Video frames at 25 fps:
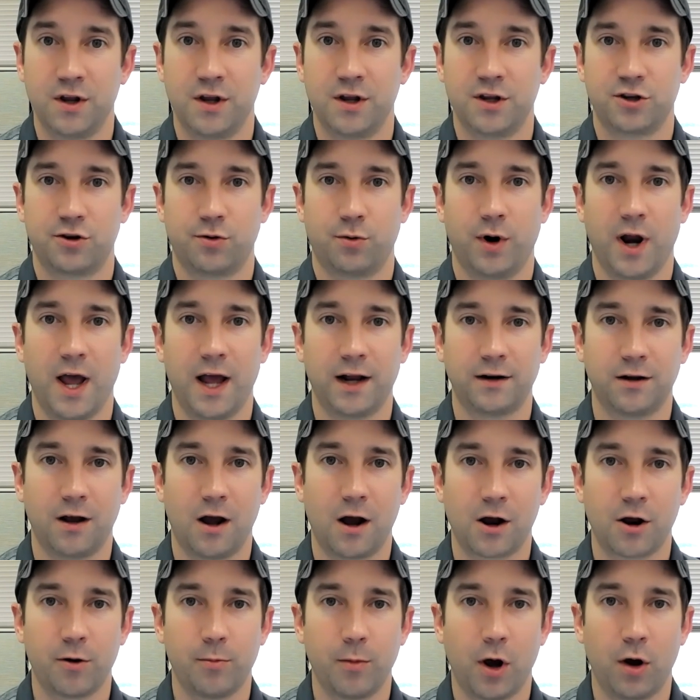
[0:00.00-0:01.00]
So we're not
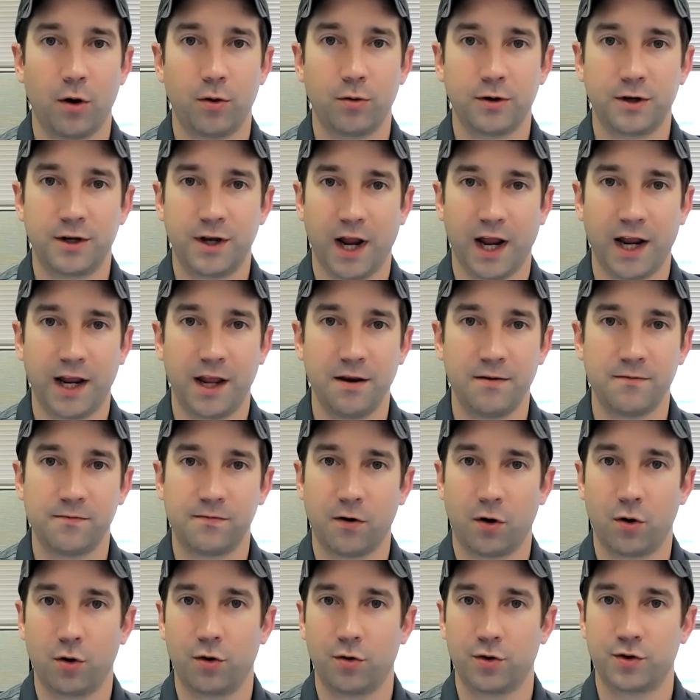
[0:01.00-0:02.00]
talking about taking
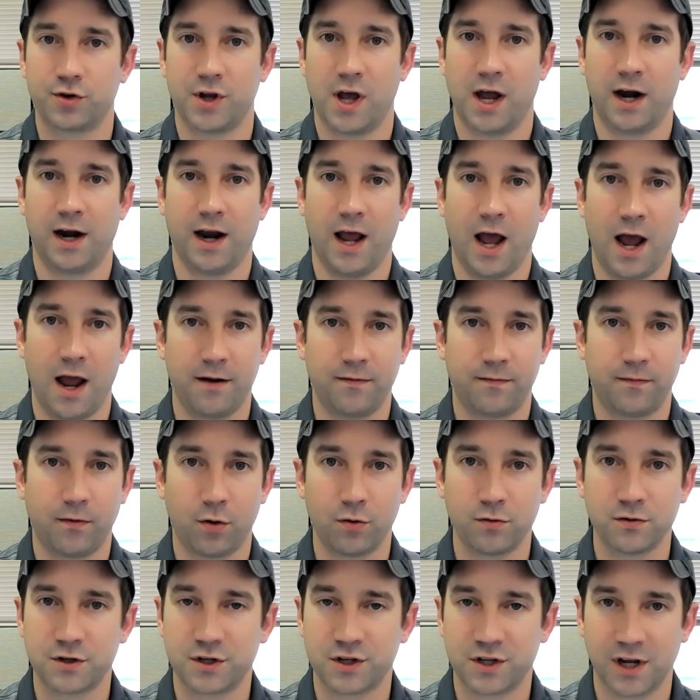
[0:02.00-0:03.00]
photos on an
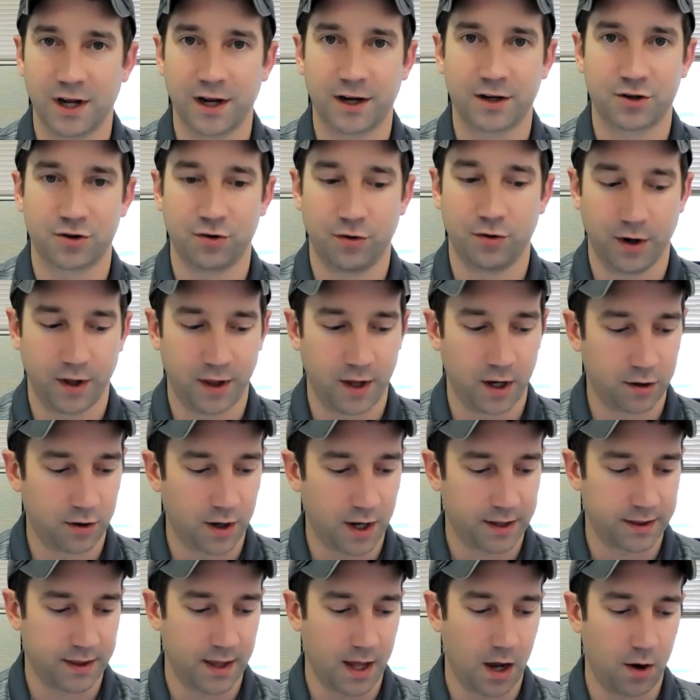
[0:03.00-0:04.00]
iPhone 6 or anything
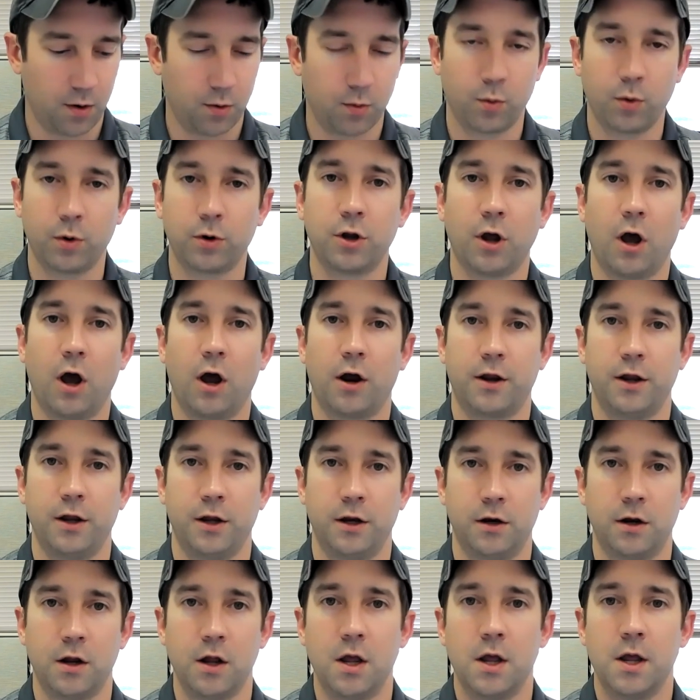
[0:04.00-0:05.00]
like that. We're
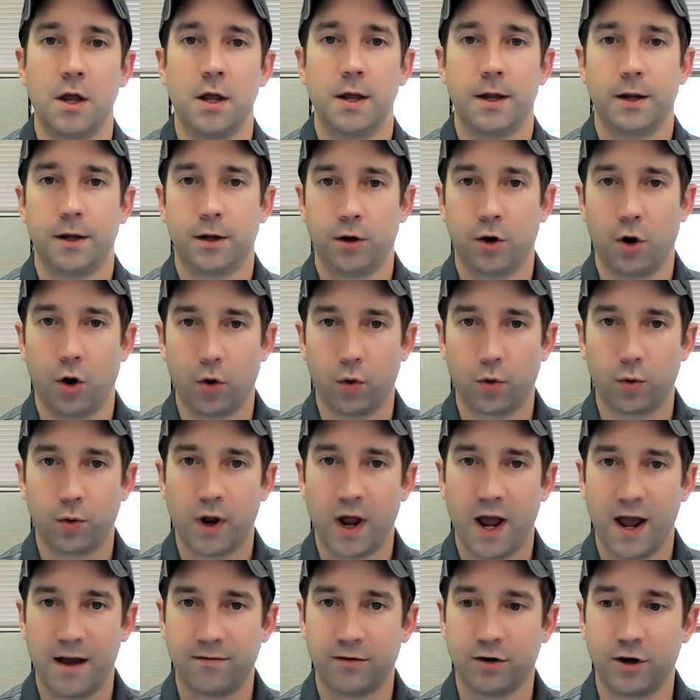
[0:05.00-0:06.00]
talking,
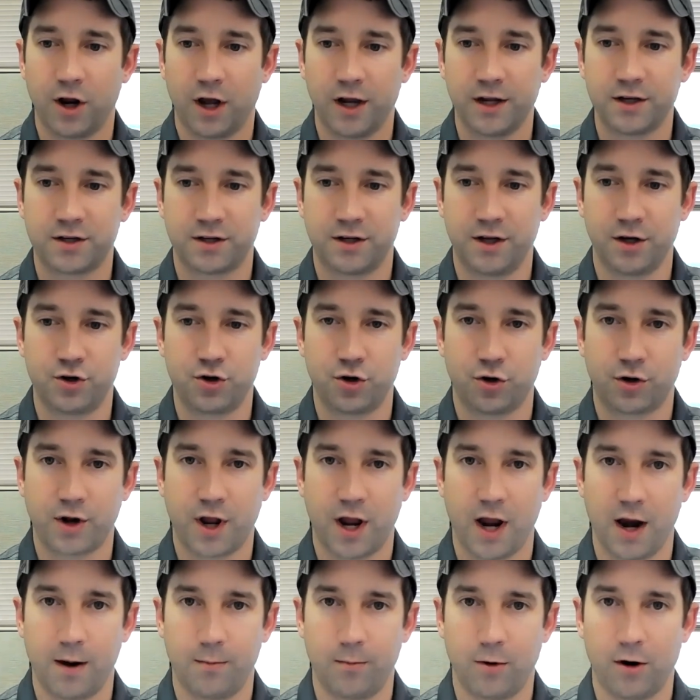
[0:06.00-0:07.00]
have a nice digital
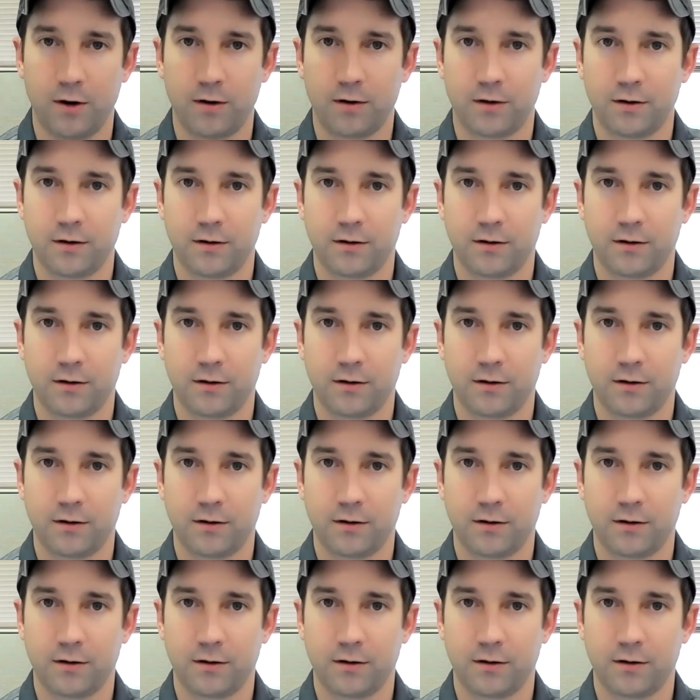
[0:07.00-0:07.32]
camera,